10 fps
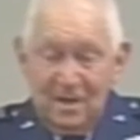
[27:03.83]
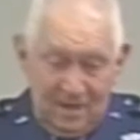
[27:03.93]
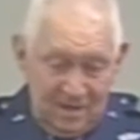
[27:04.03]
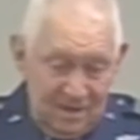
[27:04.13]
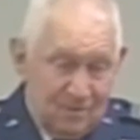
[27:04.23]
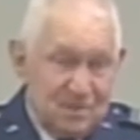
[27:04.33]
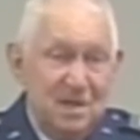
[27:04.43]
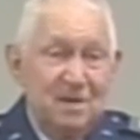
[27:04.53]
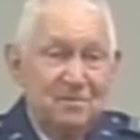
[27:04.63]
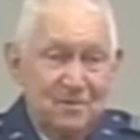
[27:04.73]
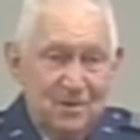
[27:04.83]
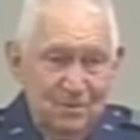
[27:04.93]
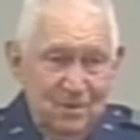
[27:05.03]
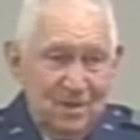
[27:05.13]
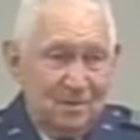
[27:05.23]
and there was infantry
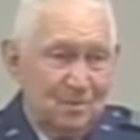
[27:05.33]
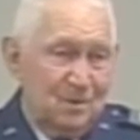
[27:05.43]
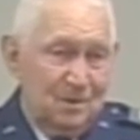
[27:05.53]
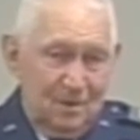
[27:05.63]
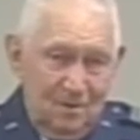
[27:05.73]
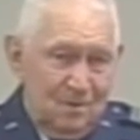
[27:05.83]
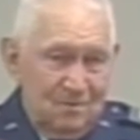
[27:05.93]
with them all